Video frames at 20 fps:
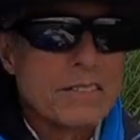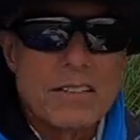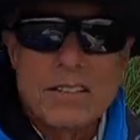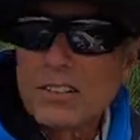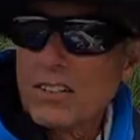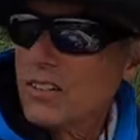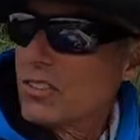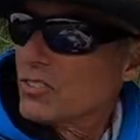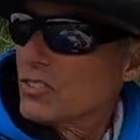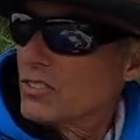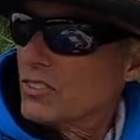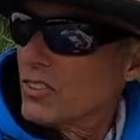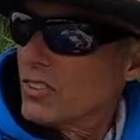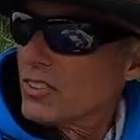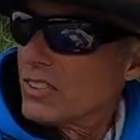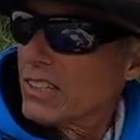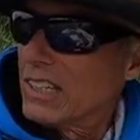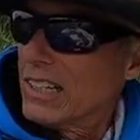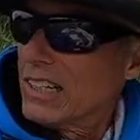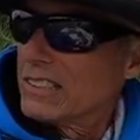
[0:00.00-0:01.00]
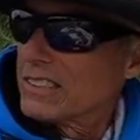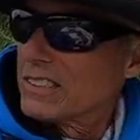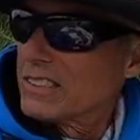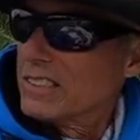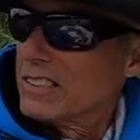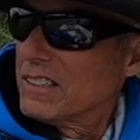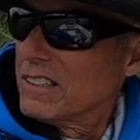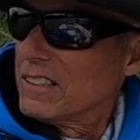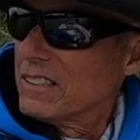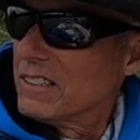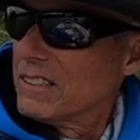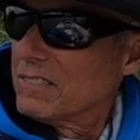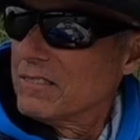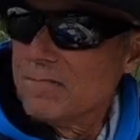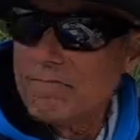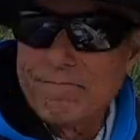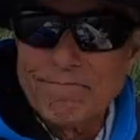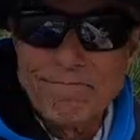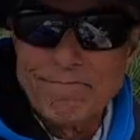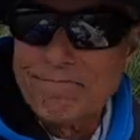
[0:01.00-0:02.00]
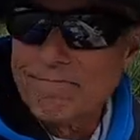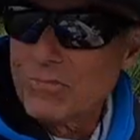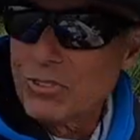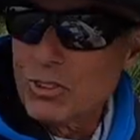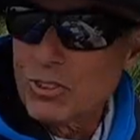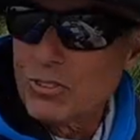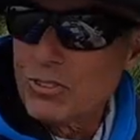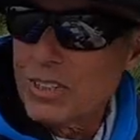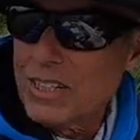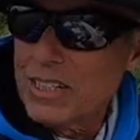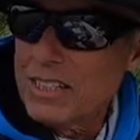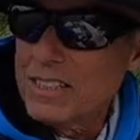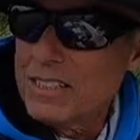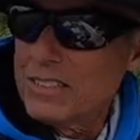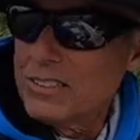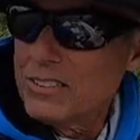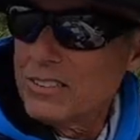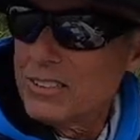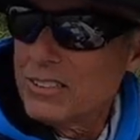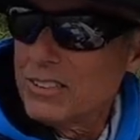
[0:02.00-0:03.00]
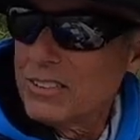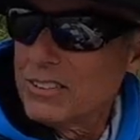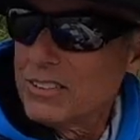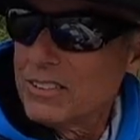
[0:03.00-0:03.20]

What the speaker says: There goes another cast net. Strange.